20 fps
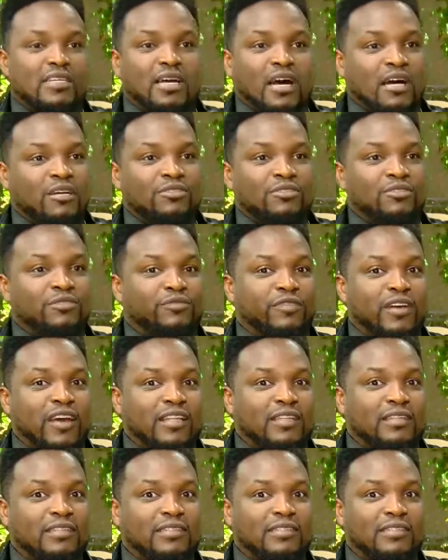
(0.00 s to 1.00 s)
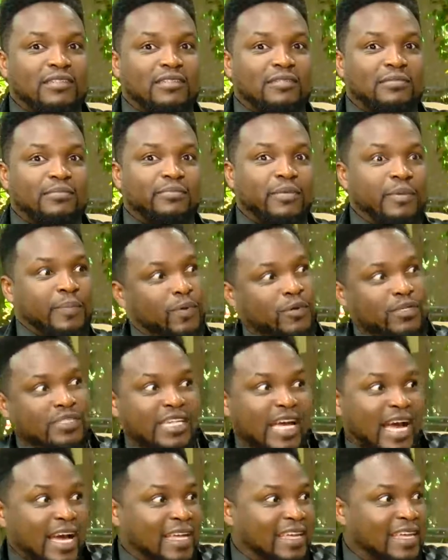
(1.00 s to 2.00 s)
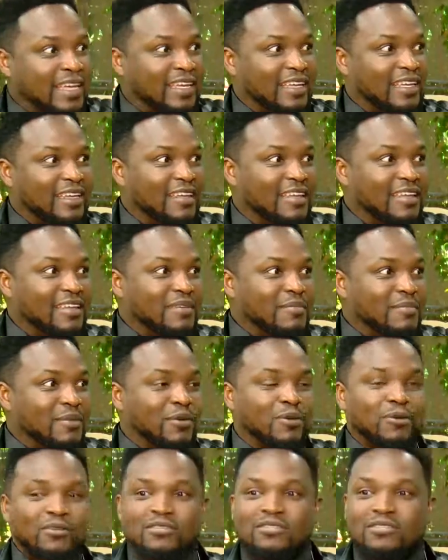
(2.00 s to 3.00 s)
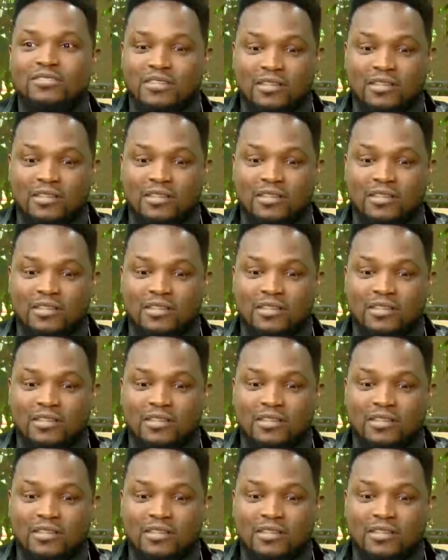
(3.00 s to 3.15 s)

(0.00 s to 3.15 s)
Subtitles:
And you'd find people darking because